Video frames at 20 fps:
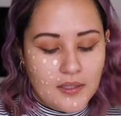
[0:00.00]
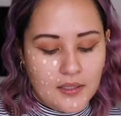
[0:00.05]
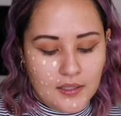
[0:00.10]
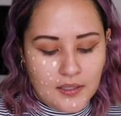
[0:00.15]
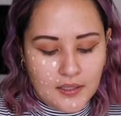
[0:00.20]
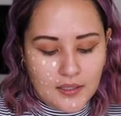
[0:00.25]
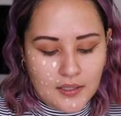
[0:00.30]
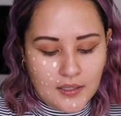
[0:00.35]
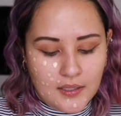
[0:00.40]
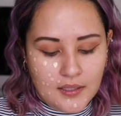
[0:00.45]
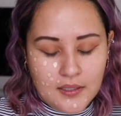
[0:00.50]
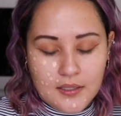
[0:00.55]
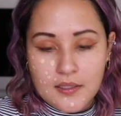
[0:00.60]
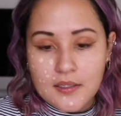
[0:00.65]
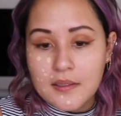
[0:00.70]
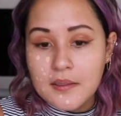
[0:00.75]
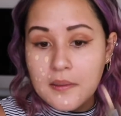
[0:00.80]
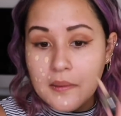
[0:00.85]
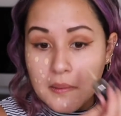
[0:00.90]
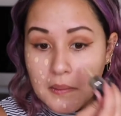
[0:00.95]
the
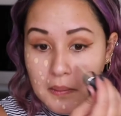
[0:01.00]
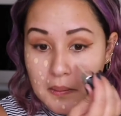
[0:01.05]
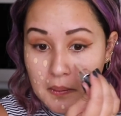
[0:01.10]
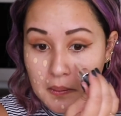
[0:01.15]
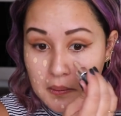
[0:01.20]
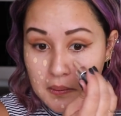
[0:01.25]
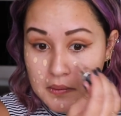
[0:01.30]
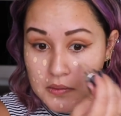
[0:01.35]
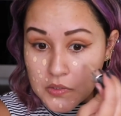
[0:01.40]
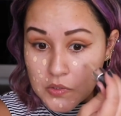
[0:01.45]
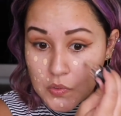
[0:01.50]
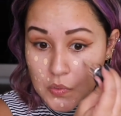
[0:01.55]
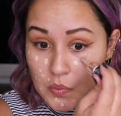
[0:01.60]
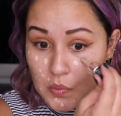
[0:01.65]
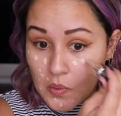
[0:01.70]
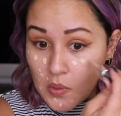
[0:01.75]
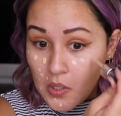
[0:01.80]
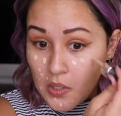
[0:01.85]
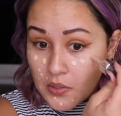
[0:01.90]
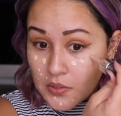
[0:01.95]

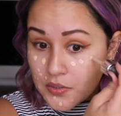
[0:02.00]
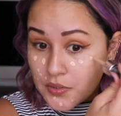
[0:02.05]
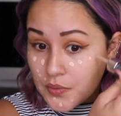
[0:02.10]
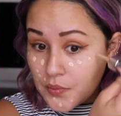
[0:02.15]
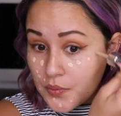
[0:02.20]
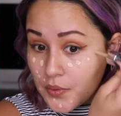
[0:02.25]
school also